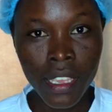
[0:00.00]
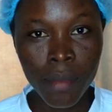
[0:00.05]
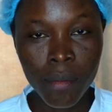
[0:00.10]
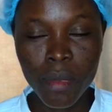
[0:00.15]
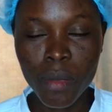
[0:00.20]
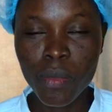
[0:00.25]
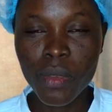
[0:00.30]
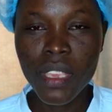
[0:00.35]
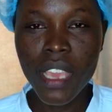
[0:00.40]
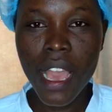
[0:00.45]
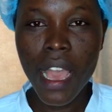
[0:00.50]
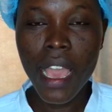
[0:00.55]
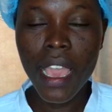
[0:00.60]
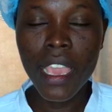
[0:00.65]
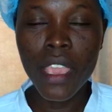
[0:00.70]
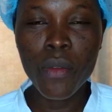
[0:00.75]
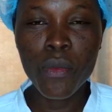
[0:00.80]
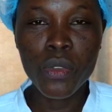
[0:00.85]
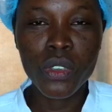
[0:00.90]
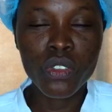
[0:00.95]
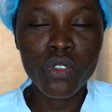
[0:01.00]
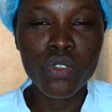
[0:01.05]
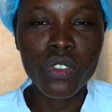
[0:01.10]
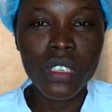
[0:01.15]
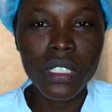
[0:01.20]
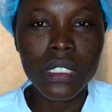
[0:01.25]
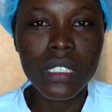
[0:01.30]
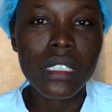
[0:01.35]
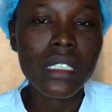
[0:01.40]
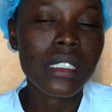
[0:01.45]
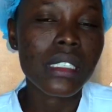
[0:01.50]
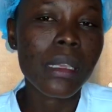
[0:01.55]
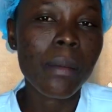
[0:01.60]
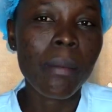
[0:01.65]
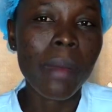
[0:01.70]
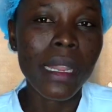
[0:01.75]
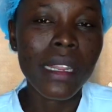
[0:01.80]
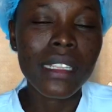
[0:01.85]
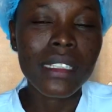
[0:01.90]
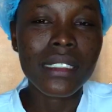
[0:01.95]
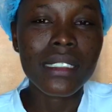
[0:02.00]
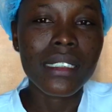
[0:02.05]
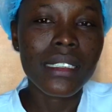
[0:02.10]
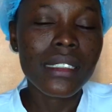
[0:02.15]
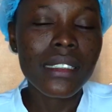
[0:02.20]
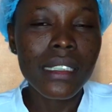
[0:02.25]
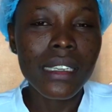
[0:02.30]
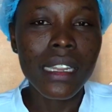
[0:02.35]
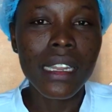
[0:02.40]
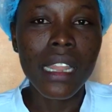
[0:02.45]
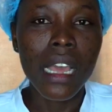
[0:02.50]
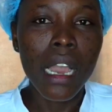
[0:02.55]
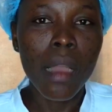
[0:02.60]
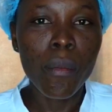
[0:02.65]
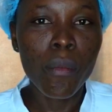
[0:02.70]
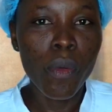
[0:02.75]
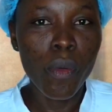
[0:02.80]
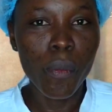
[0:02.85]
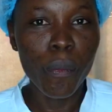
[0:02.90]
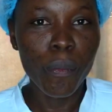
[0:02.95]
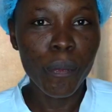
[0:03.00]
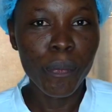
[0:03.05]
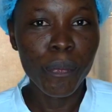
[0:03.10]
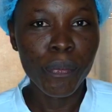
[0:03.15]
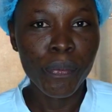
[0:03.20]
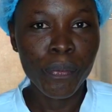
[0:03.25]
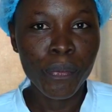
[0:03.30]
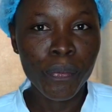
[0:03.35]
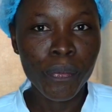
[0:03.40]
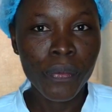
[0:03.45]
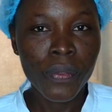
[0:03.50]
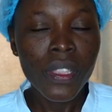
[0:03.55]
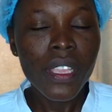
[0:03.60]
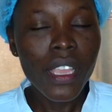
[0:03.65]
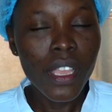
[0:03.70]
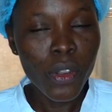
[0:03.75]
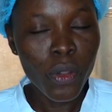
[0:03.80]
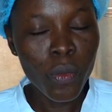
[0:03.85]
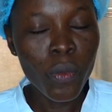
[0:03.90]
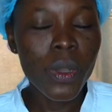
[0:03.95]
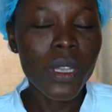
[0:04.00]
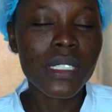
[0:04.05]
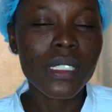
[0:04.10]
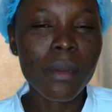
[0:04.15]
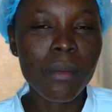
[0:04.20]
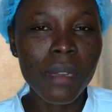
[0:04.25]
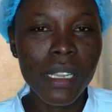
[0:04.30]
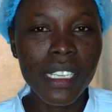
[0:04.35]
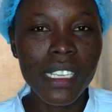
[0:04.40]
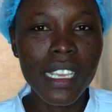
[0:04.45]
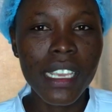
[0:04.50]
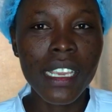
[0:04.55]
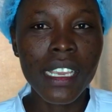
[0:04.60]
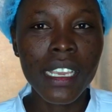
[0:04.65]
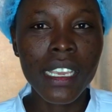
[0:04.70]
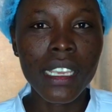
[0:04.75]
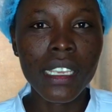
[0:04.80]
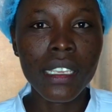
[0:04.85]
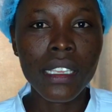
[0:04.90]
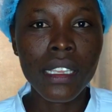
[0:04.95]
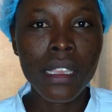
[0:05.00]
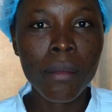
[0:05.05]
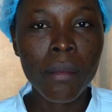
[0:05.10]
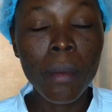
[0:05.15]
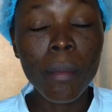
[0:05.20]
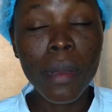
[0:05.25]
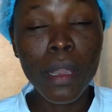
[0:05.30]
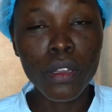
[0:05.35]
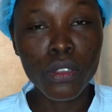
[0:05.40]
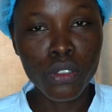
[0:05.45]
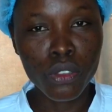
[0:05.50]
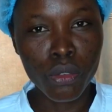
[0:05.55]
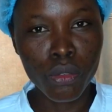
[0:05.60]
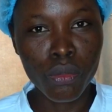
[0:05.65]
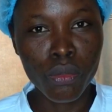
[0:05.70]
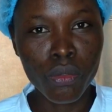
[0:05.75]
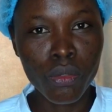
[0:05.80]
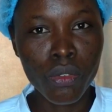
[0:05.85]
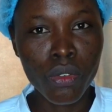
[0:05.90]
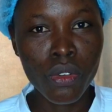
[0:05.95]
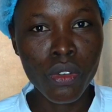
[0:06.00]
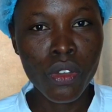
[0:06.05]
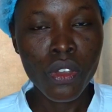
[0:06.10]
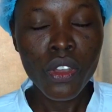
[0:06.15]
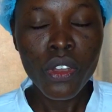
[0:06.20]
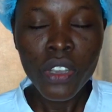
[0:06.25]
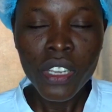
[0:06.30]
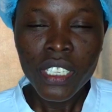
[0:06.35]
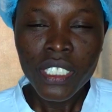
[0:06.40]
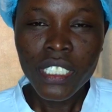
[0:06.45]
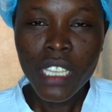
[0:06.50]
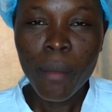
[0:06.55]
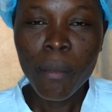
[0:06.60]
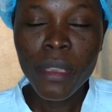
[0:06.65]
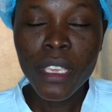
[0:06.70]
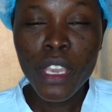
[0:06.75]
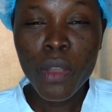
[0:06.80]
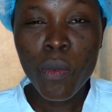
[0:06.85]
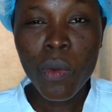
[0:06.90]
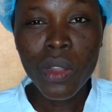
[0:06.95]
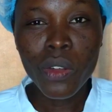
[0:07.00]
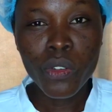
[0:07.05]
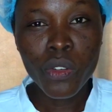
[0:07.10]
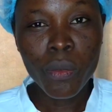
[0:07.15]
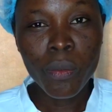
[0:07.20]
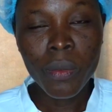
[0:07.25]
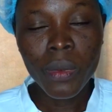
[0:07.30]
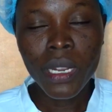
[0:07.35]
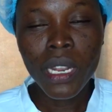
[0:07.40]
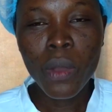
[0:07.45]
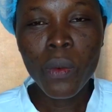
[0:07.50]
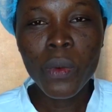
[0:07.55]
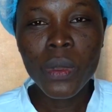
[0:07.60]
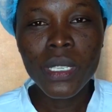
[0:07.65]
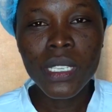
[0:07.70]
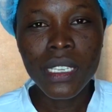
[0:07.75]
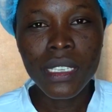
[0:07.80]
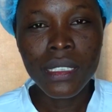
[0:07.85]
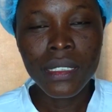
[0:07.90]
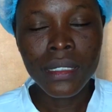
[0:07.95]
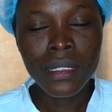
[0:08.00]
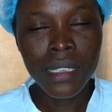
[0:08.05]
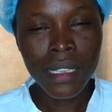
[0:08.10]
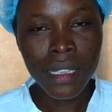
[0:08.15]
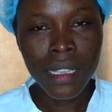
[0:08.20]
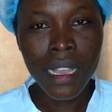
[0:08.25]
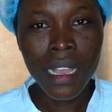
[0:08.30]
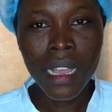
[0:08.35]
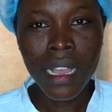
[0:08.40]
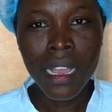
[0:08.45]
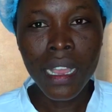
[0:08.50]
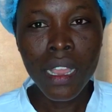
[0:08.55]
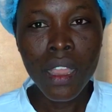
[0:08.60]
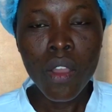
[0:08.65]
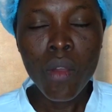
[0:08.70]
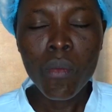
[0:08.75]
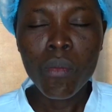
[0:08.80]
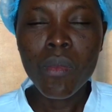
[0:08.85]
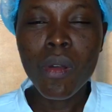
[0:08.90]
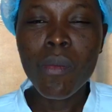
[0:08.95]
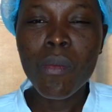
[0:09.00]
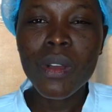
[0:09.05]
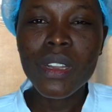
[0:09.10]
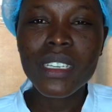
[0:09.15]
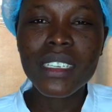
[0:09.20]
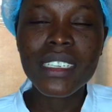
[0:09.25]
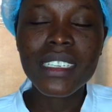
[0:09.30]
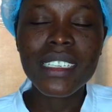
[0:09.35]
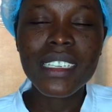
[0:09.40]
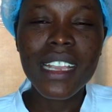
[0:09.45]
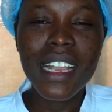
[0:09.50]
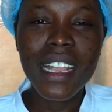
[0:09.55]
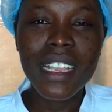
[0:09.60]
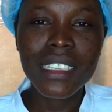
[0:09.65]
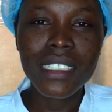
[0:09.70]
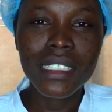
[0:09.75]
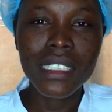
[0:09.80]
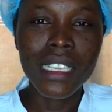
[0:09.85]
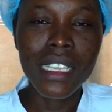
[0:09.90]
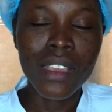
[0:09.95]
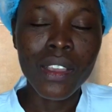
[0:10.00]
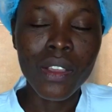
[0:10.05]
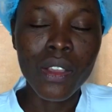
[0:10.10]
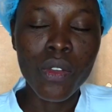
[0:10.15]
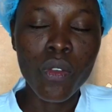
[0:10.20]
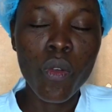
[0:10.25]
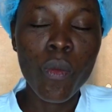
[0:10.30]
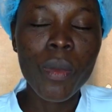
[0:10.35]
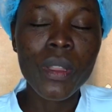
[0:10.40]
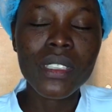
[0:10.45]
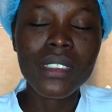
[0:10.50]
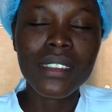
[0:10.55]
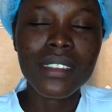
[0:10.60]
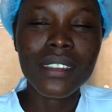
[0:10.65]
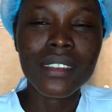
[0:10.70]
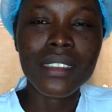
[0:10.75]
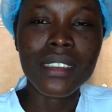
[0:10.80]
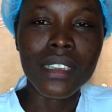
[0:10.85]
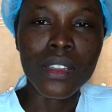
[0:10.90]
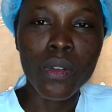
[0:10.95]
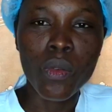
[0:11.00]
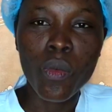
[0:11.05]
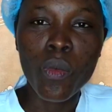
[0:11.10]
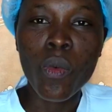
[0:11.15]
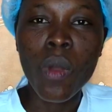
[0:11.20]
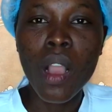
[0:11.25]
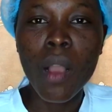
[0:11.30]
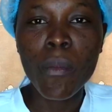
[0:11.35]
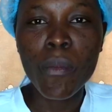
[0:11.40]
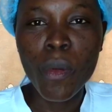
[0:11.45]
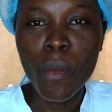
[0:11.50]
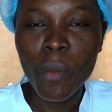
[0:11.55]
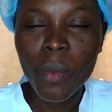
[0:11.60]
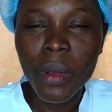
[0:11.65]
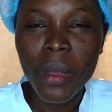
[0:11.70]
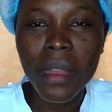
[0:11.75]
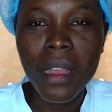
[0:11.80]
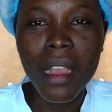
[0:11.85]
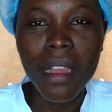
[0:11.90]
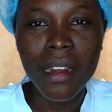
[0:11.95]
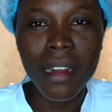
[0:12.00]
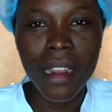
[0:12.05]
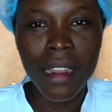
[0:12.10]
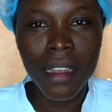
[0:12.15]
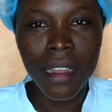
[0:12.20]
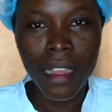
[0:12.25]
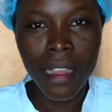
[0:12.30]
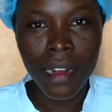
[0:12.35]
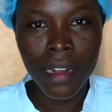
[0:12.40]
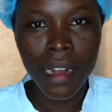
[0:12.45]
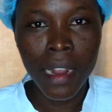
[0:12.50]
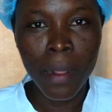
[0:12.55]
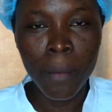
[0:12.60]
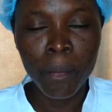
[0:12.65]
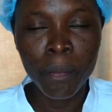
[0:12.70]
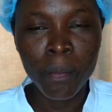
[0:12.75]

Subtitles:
Bibia and restricted and say man internet in an apple and who na ye can a pacho. Yamia what domina when yen singer, Bomodia say opetin wapum kakra.